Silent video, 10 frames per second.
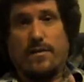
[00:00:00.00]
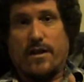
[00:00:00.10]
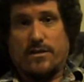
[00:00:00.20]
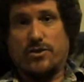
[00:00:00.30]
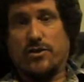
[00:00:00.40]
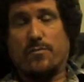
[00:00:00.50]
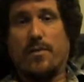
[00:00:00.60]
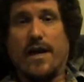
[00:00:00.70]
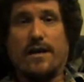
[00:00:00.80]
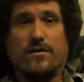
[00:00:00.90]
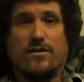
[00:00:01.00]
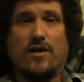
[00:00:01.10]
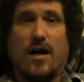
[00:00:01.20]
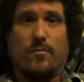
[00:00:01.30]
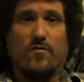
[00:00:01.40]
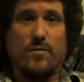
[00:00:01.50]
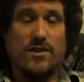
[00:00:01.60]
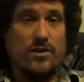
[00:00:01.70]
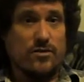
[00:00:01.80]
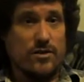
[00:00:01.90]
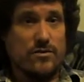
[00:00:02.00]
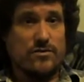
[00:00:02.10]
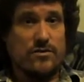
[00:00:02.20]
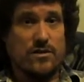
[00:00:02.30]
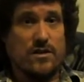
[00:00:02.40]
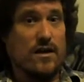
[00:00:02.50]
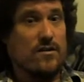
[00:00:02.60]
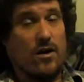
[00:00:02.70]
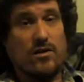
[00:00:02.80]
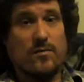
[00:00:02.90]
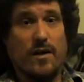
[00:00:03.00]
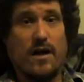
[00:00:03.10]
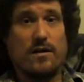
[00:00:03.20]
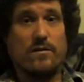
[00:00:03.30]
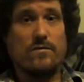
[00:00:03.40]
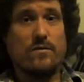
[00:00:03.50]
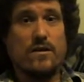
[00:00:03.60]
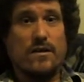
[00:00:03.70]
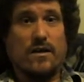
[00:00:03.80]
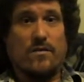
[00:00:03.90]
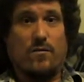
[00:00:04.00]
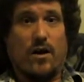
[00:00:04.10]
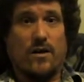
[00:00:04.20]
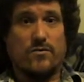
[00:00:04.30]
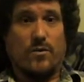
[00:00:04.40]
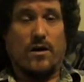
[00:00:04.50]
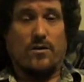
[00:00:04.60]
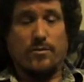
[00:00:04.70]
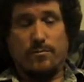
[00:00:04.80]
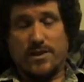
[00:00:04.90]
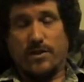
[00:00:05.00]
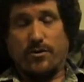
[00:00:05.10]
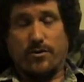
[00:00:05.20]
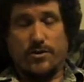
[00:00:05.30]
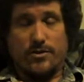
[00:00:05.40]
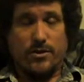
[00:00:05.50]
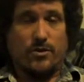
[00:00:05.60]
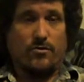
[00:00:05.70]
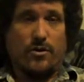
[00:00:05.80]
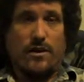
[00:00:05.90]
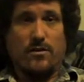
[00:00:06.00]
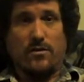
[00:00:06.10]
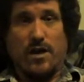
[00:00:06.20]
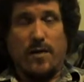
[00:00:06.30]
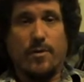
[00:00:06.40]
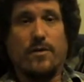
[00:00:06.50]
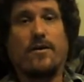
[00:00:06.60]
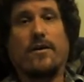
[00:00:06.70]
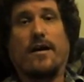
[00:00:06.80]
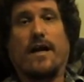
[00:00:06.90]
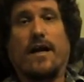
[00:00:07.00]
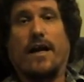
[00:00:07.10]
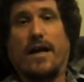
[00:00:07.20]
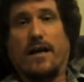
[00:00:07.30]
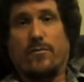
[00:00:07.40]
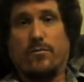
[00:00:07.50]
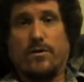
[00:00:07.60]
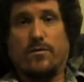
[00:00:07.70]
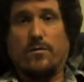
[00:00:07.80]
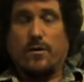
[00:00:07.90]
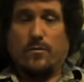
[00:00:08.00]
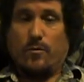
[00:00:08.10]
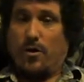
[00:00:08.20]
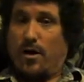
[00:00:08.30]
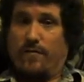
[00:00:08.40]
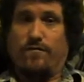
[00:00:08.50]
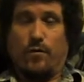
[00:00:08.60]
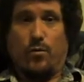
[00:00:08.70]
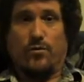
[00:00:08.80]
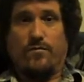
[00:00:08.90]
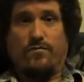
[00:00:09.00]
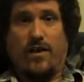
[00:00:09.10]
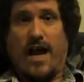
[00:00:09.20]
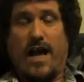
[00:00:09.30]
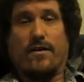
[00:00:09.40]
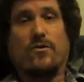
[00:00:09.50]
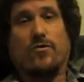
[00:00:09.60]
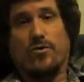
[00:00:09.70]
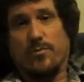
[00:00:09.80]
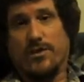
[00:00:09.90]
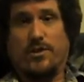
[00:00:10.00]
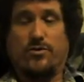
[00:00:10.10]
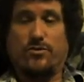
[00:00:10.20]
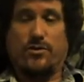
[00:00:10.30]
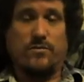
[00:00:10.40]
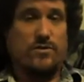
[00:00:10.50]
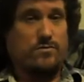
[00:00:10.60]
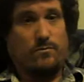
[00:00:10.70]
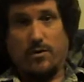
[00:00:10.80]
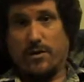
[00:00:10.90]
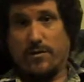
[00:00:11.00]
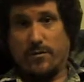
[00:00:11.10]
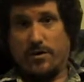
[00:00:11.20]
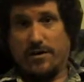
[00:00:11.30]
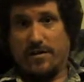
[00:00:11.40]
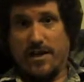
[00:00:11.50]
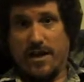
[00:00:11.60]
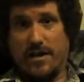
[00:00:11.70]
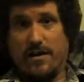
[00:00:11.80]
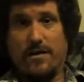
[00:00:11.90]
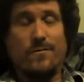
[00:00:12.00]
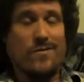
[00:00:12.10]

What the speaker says: Thus you can make the type of materials that they talked about in Roswell, the material you could crinkle up and it would unfold flat, or the material that was really, really thin,